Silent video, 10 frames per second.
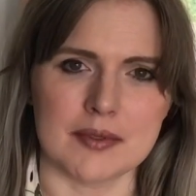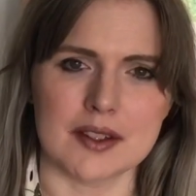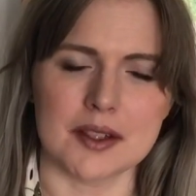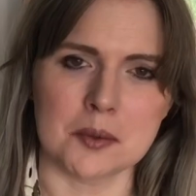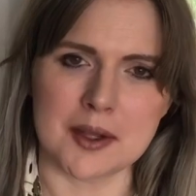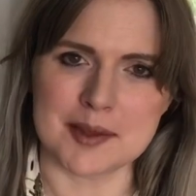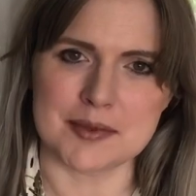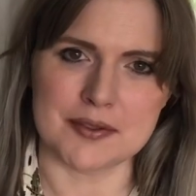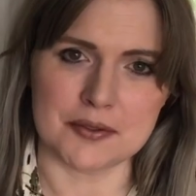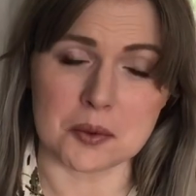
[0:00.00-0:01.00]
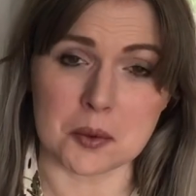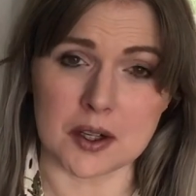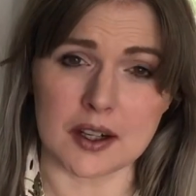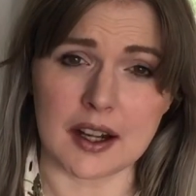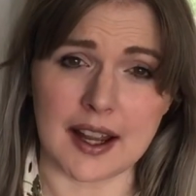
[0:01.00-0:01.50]
The week
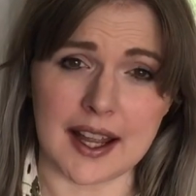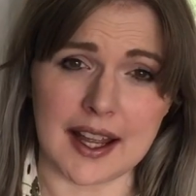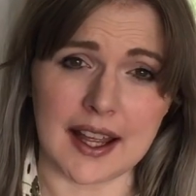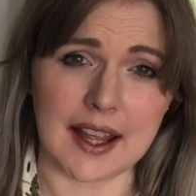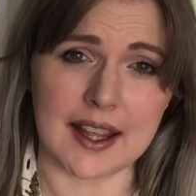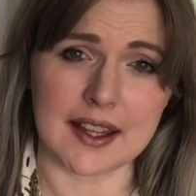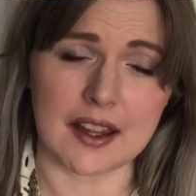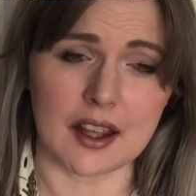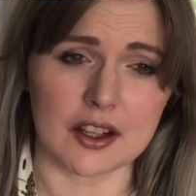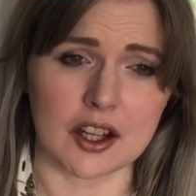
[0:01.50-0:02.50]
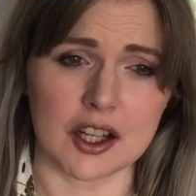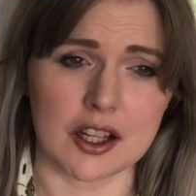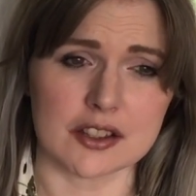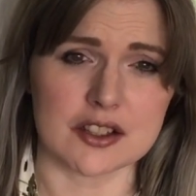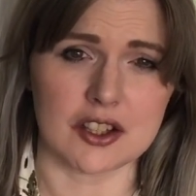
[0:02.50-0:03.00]
before I
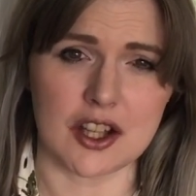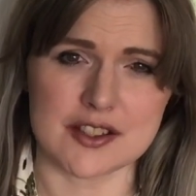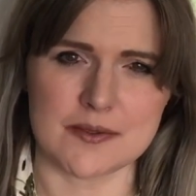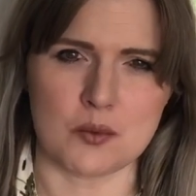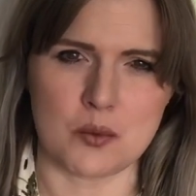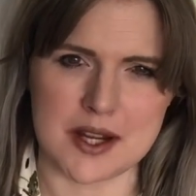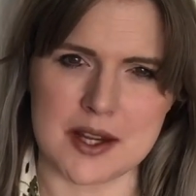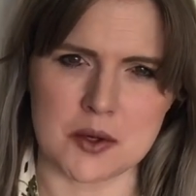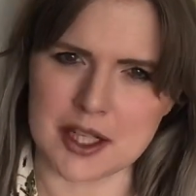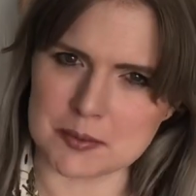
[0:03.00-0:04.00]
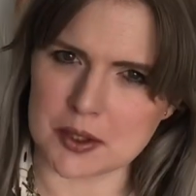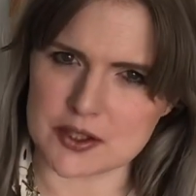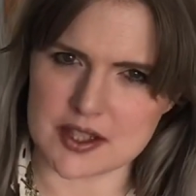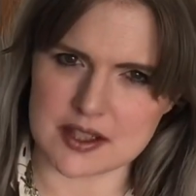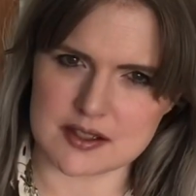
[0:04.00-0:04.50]
got lots of wee quick
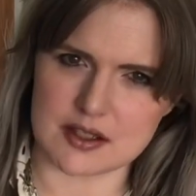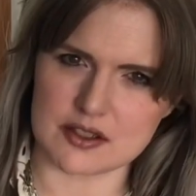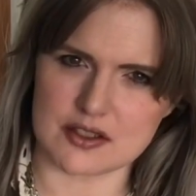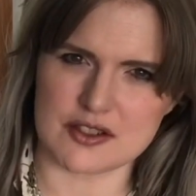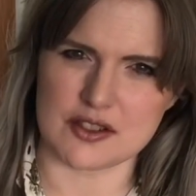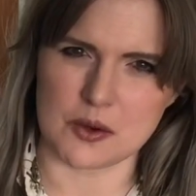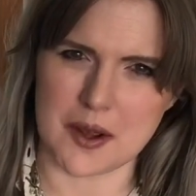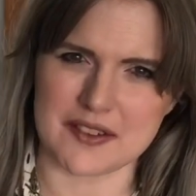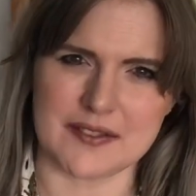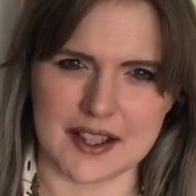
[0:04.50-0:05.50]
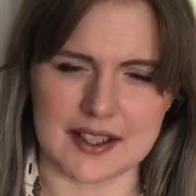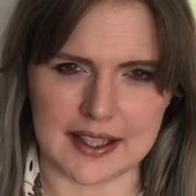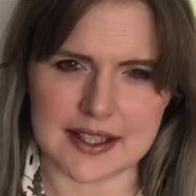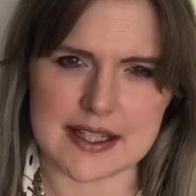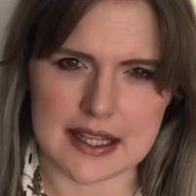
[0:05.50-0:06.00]
projects done, so it felt like I
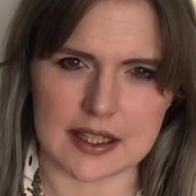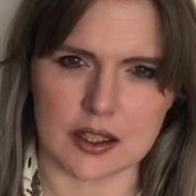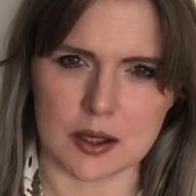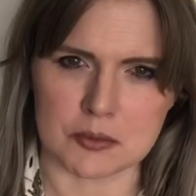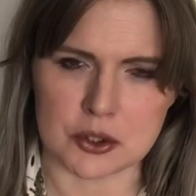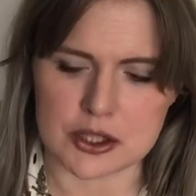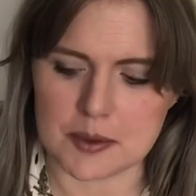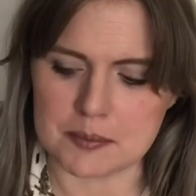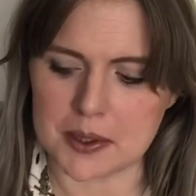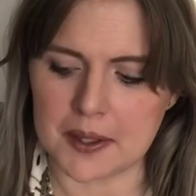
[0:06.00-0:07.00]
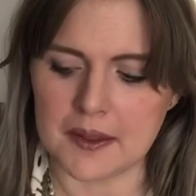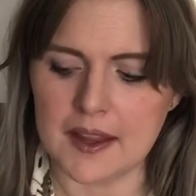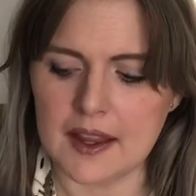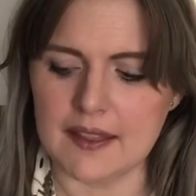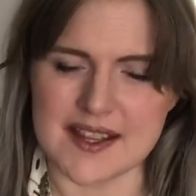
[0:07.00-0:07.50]
did get a lot more done, but
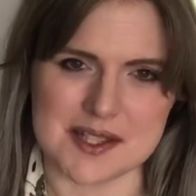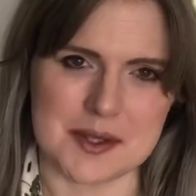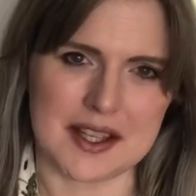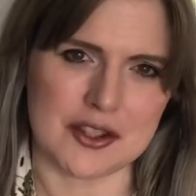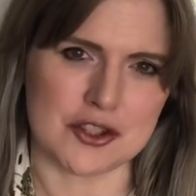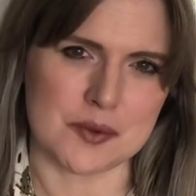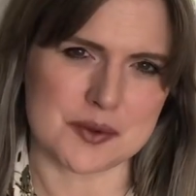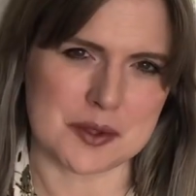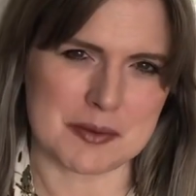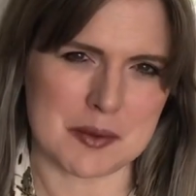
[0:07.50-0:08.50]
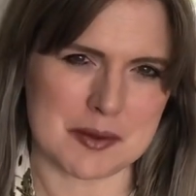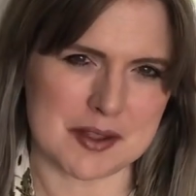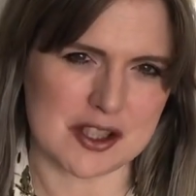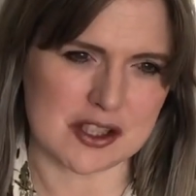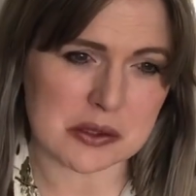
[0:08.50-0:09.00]
this week I knew it was going to be a wee bit
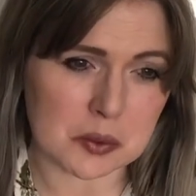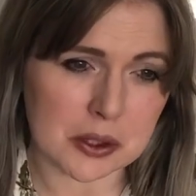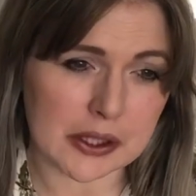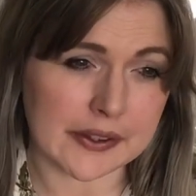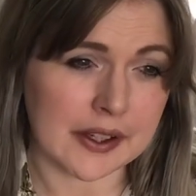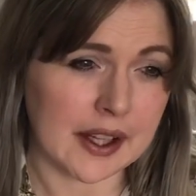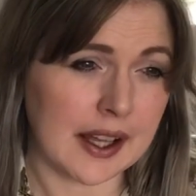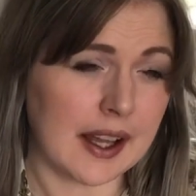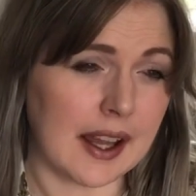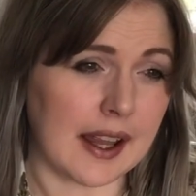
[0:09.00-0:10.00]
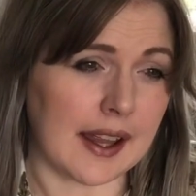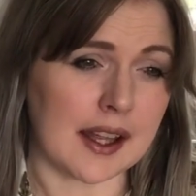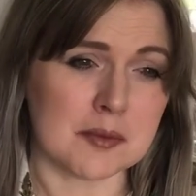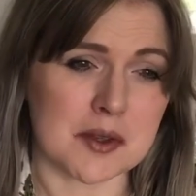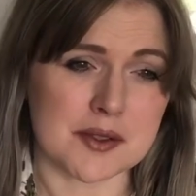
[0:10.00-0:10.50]
slower.
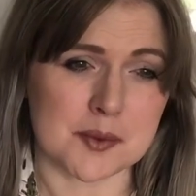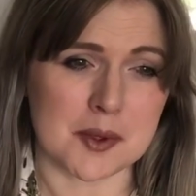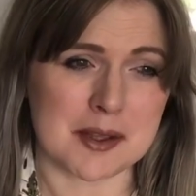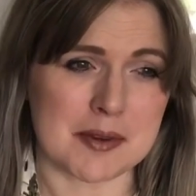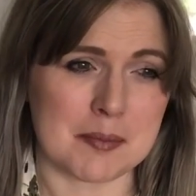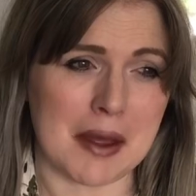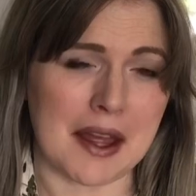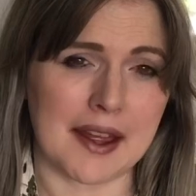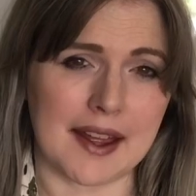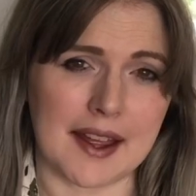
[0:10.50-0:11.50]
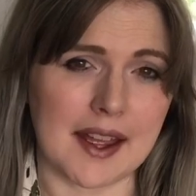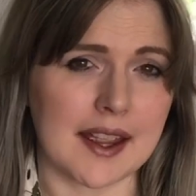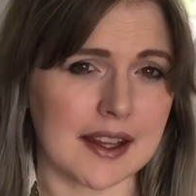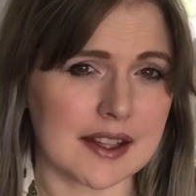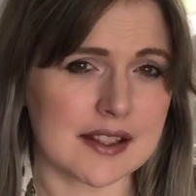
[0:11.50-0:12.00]
I was a wee bit
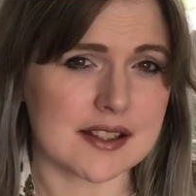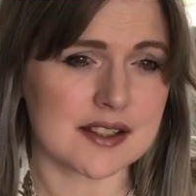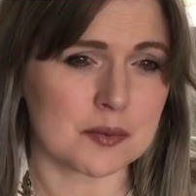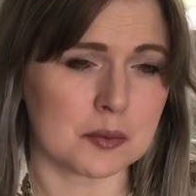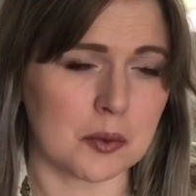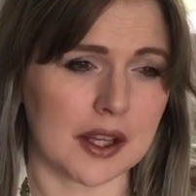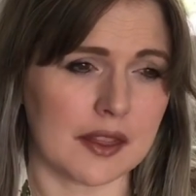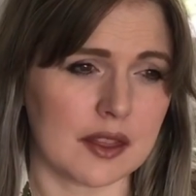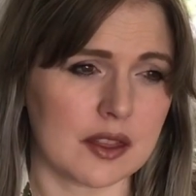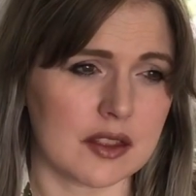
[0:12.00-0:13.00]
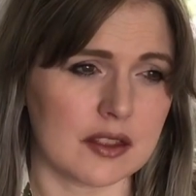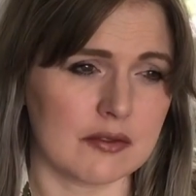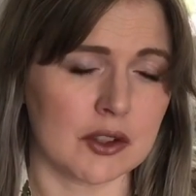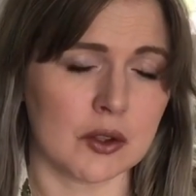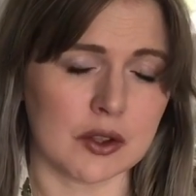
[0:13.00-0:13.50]
behind with
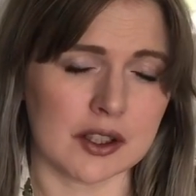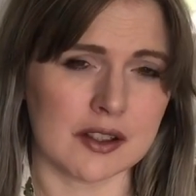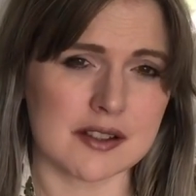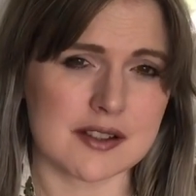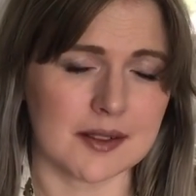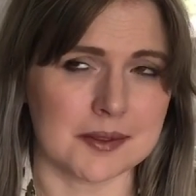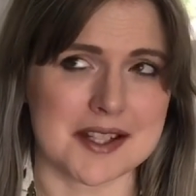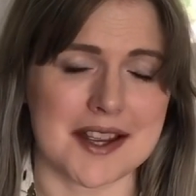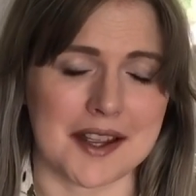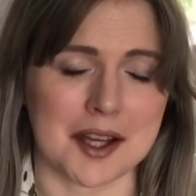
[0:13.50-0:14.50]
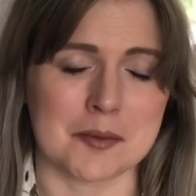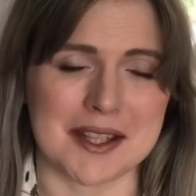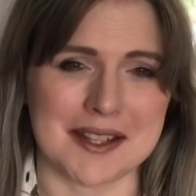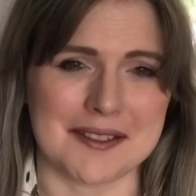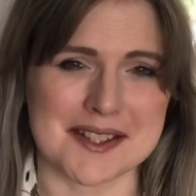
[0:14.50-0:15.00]
recording and stuff, which I am
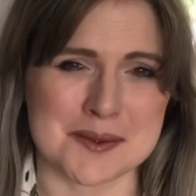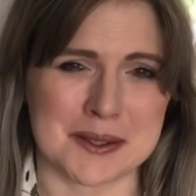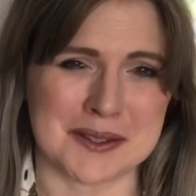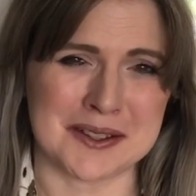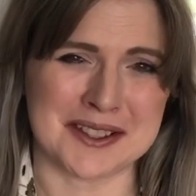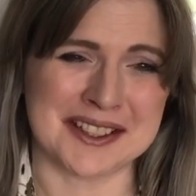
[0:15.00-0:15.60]
again this week now.